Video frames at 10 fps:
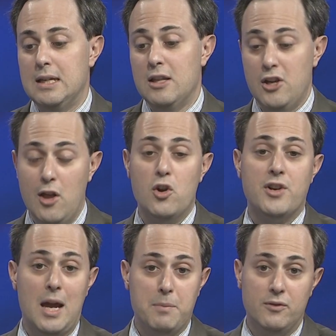The other
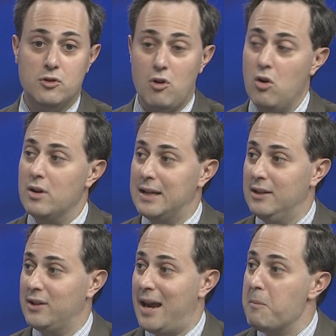type of stroke
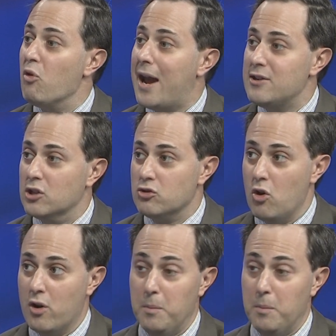is a hemorrhagic stroke,